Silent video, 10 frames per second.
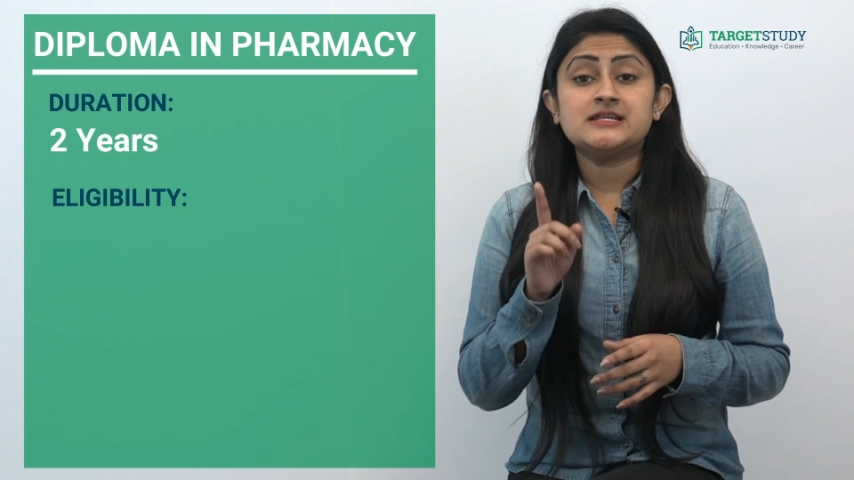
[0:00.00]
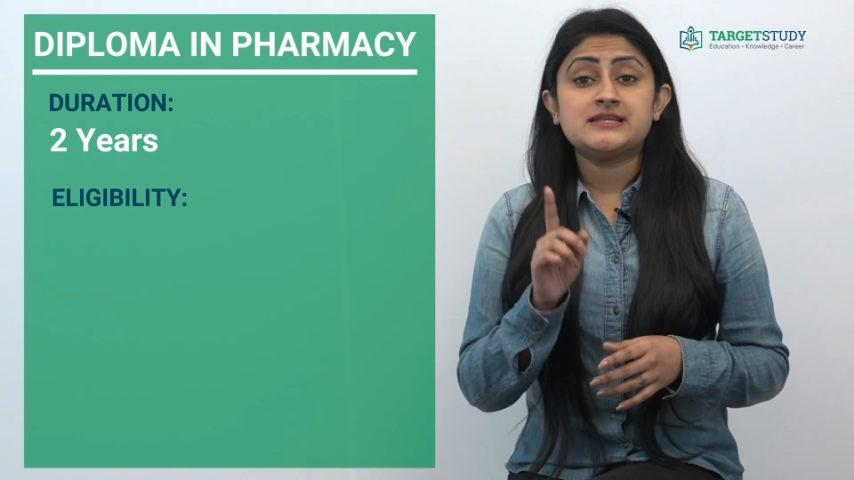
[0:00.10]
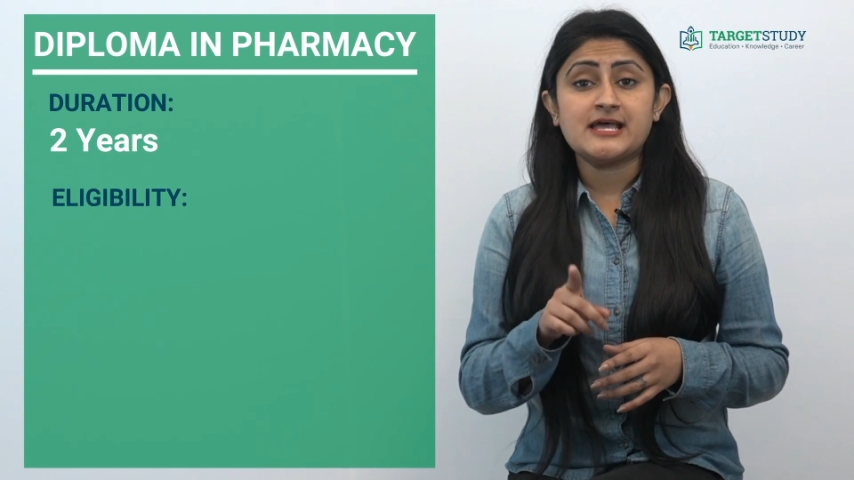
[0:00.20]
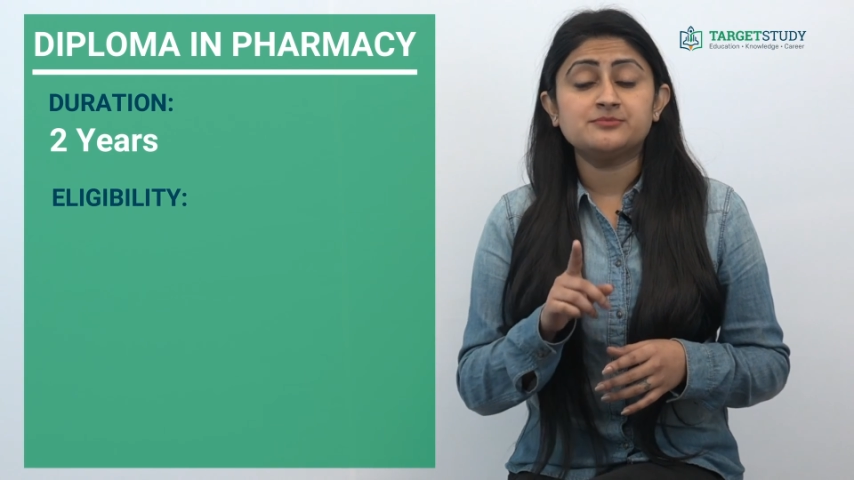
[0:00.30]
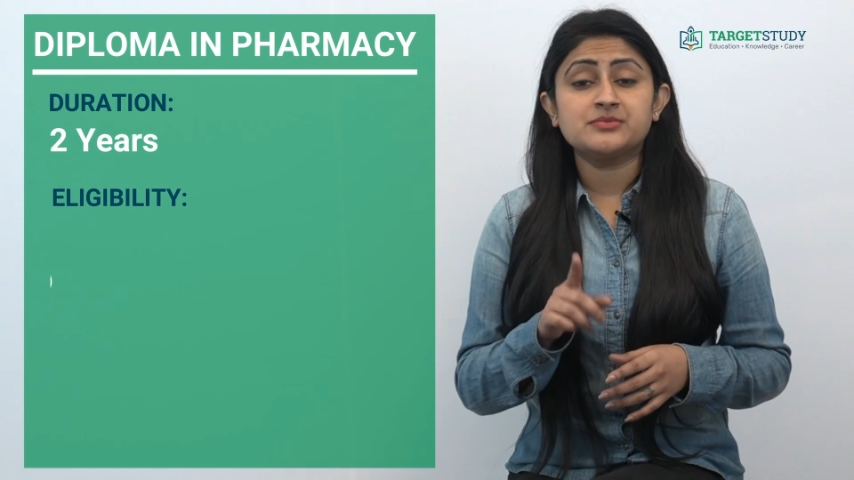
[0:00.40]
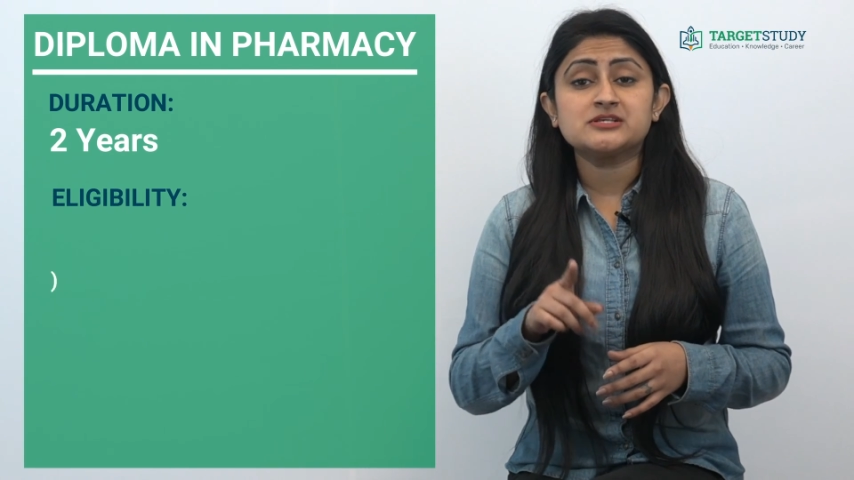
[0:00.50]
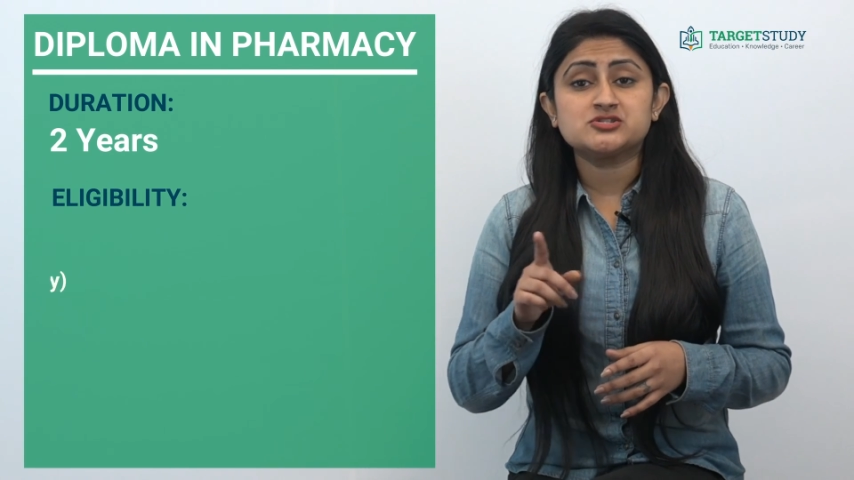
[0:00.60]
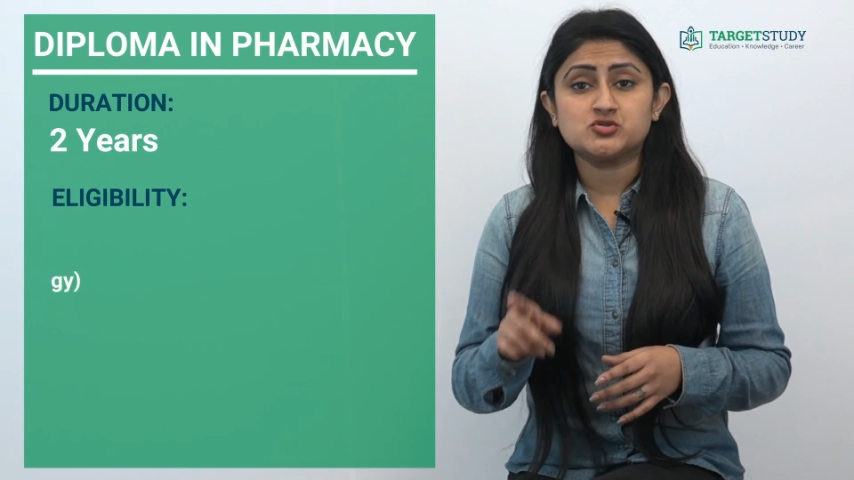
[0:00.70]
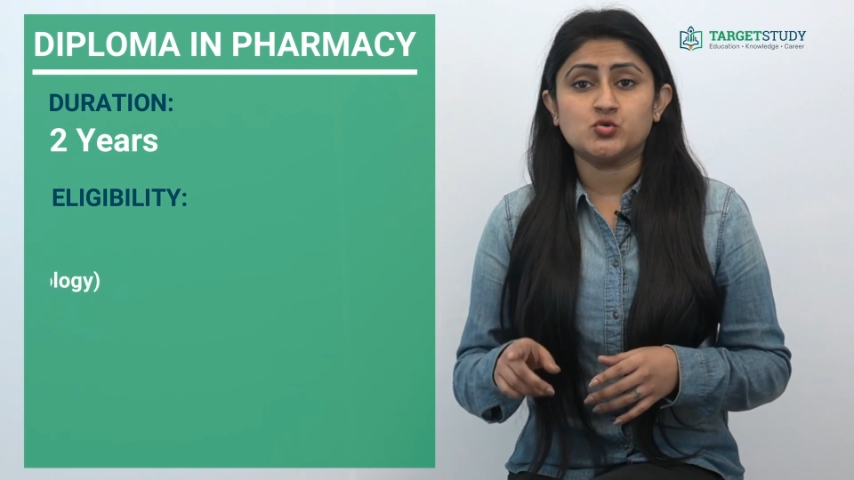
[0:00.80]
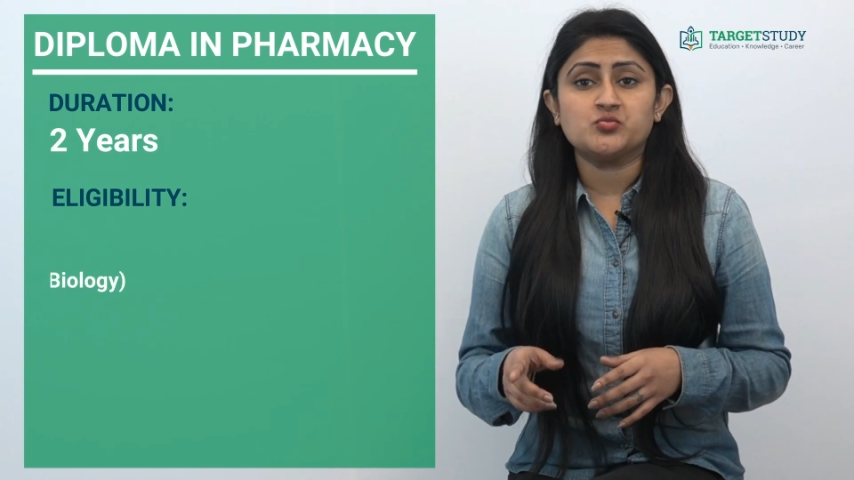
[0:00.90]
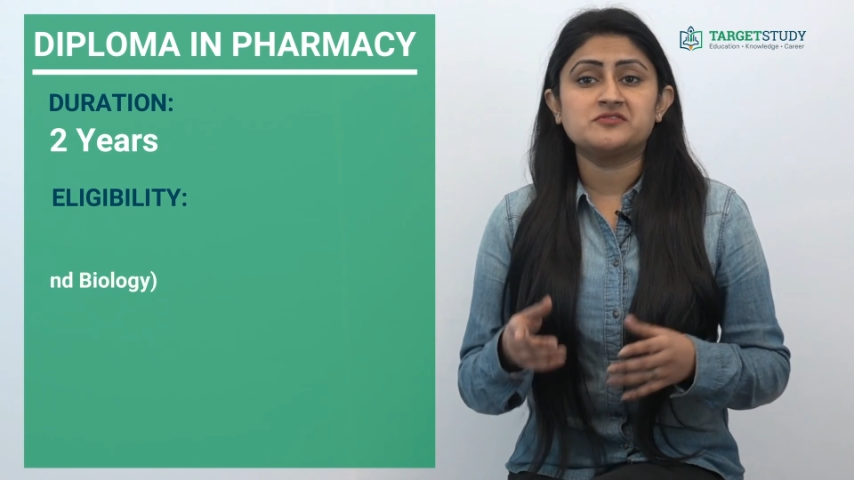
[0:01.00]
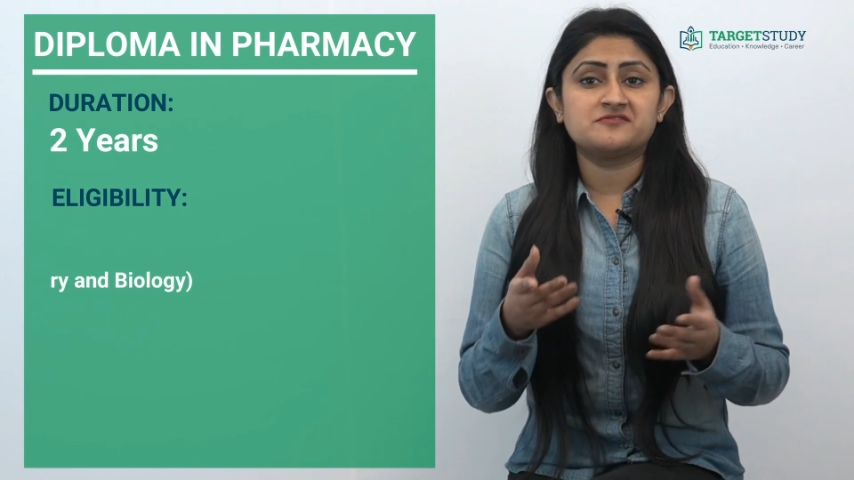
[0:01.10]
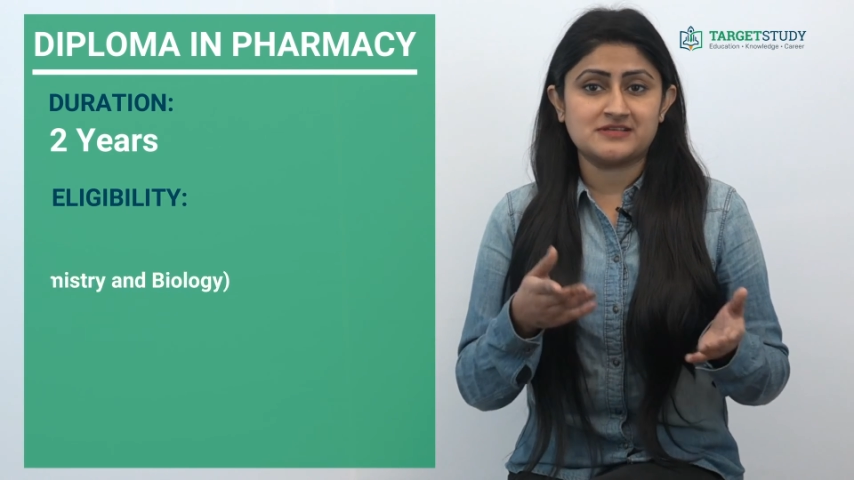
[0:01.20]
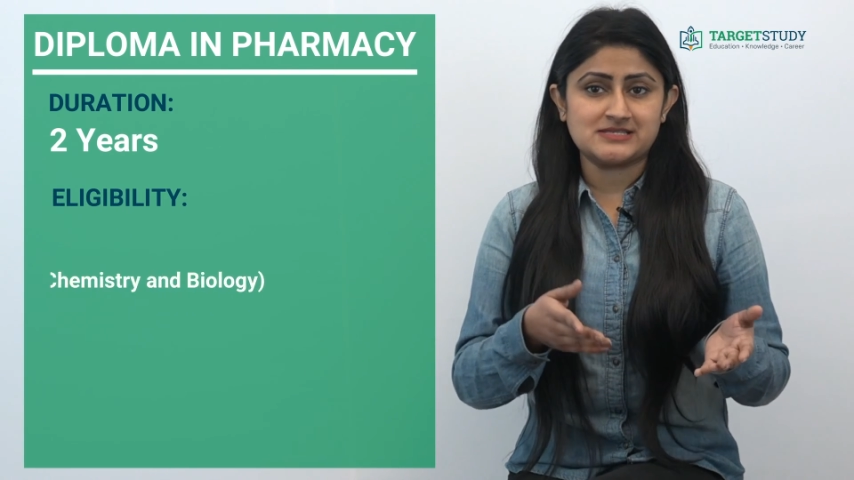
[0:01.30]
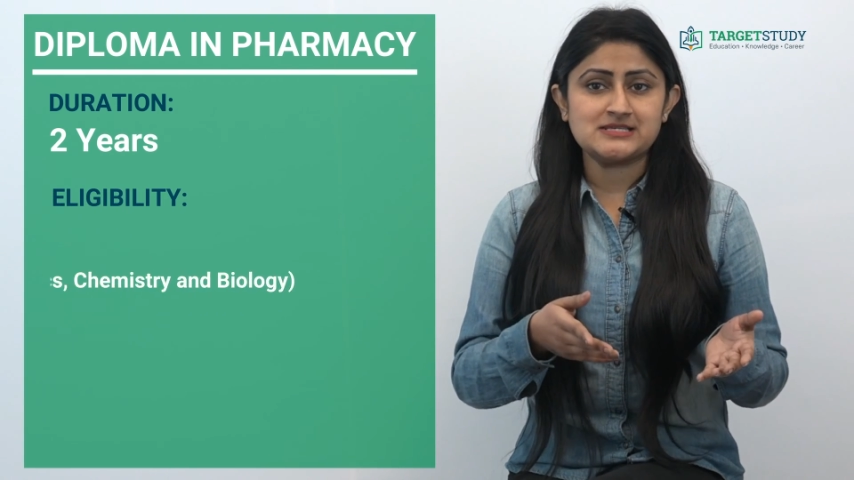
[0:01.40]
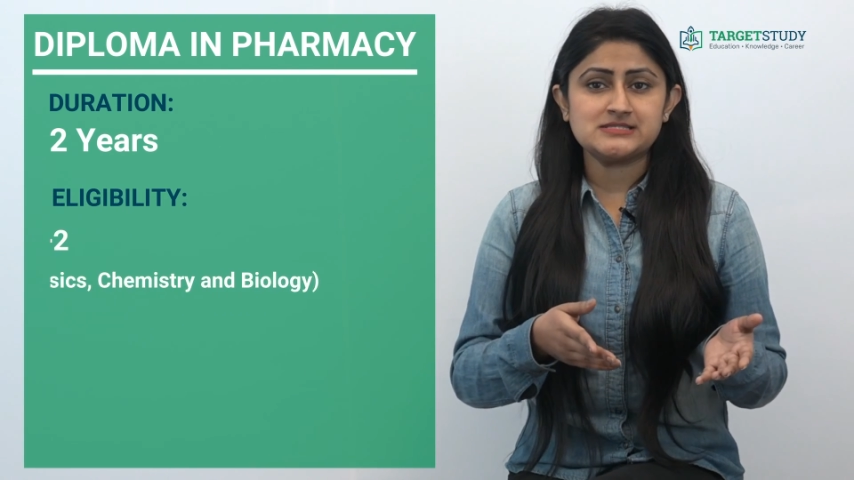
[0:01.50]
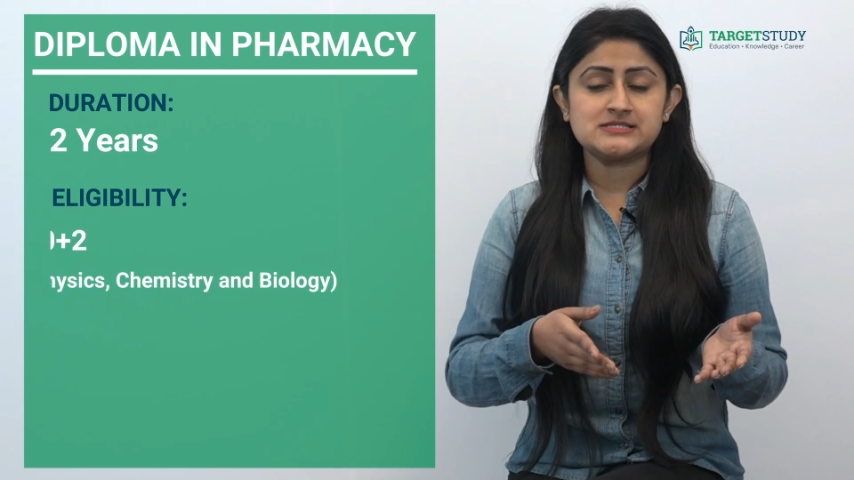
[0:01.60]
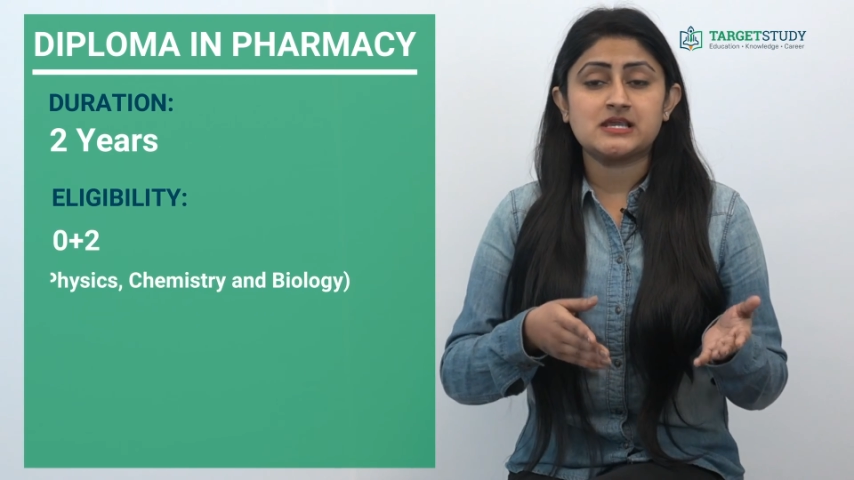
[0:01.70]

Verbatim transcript: 10 plus 2 with physics,